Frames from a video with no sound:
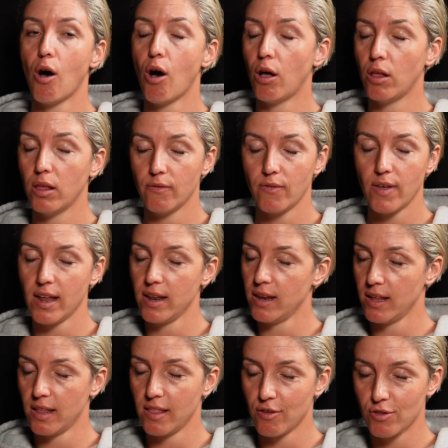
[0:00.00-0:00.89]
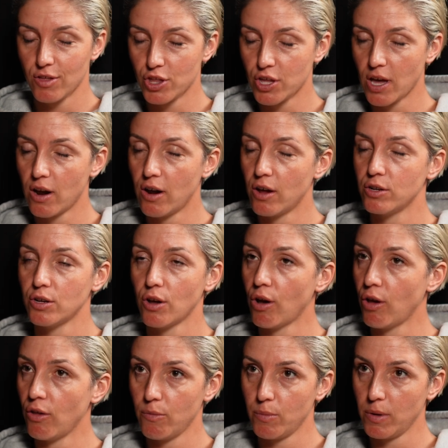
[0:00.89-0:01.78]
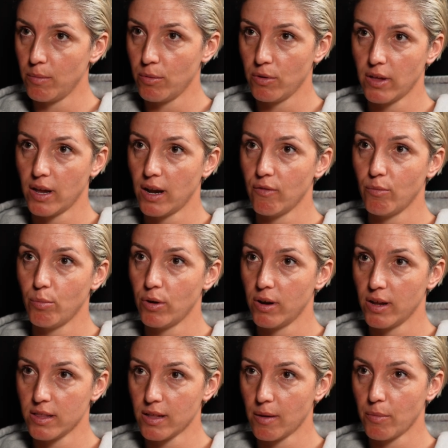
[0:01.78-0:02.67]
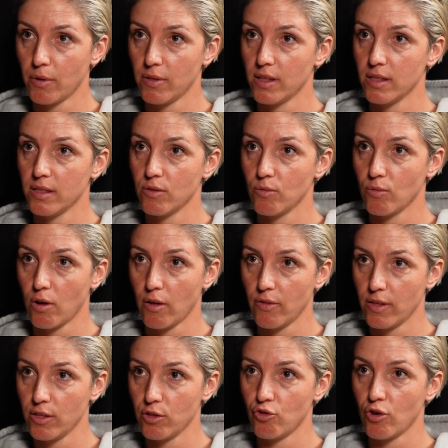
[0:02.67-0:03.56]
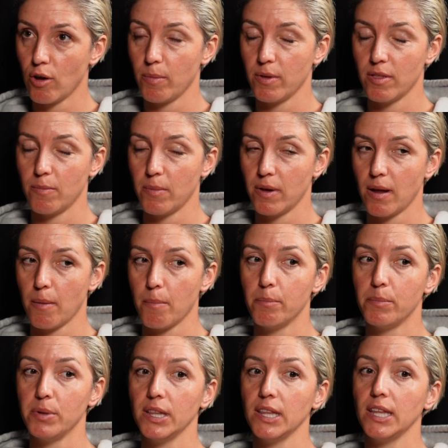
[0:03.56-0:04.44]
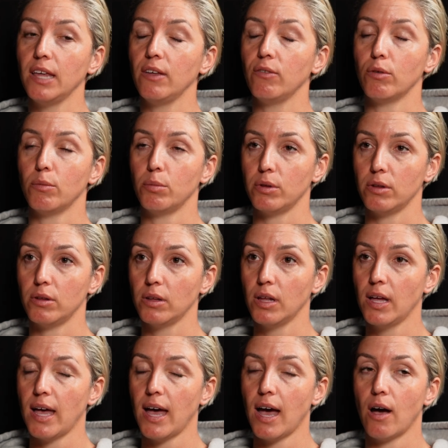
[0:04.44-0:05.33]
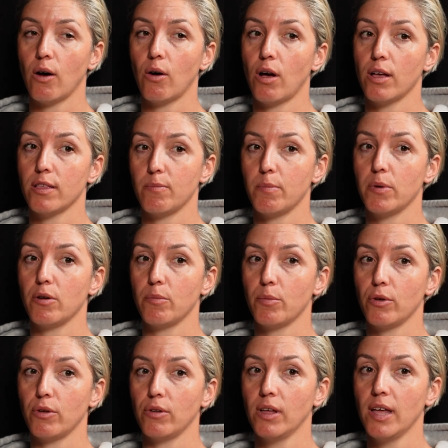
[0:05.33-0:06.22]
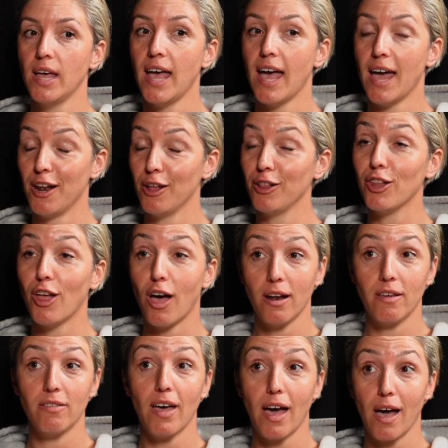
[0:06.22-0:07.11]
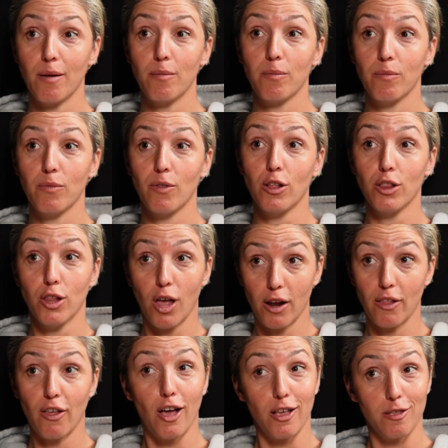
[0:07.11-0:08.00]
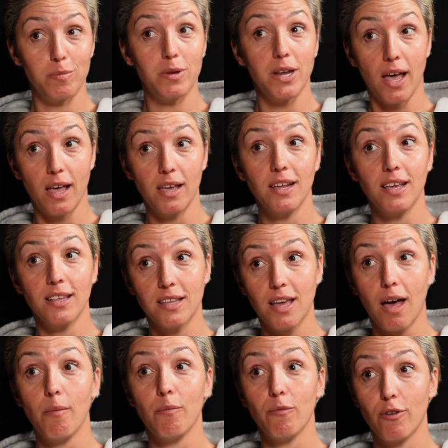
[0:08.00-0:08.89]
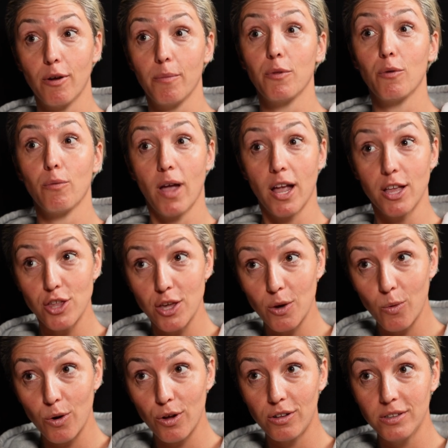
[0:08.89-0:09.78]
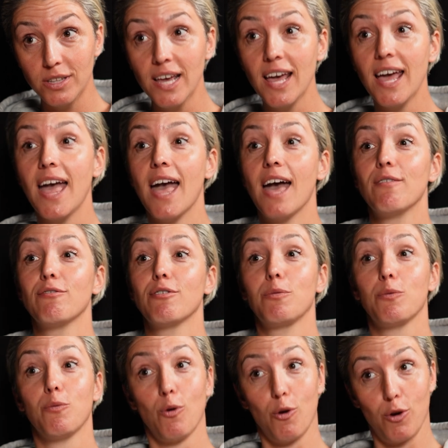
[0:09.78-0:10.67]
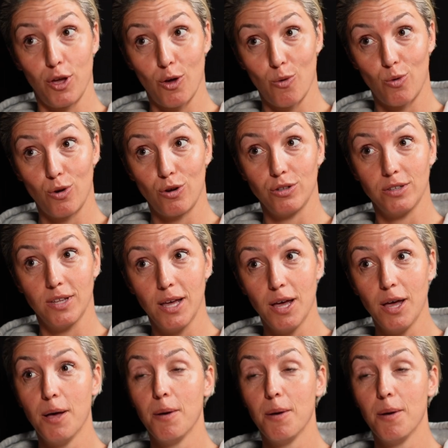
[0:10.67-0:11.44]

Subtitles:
and there's a shout out to all the people that have put us up on this trip. It's been unbelievable how hospitable. And a lot of the hospitality has come from the ranching world and from the rodeo world.